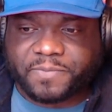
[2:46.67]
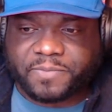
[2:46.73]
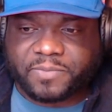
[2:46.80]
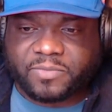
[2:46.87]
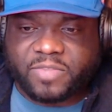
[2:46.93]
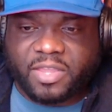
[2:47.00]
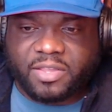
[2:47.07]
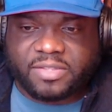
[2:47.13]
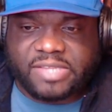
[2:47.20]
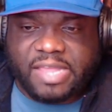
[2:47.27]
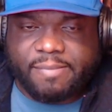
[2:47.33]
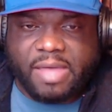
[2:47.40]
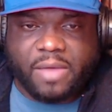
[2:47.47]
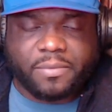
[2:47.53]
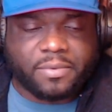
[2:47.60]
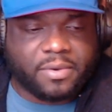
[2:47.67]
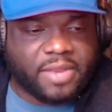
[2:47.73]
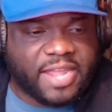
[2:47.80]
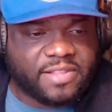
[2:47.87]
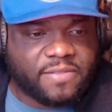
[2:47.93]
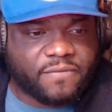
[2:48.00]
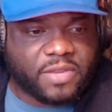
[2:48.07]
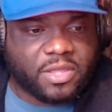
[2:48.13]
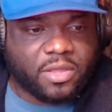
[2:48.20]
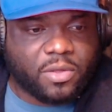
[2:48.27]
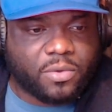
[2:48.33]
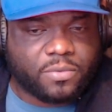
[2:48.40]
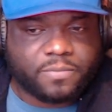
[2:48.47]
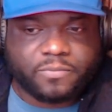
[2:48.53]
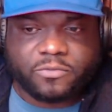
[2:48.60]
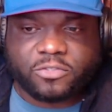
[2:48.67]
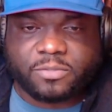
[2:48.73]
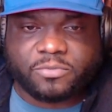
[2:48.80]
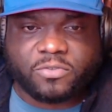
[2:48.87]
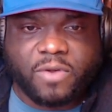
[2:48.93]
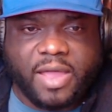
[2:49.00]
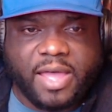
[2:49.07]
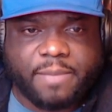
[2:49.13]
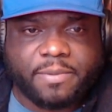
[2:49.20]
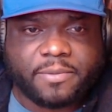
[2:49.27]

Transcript: Take your time out. Like the video. Subscribe.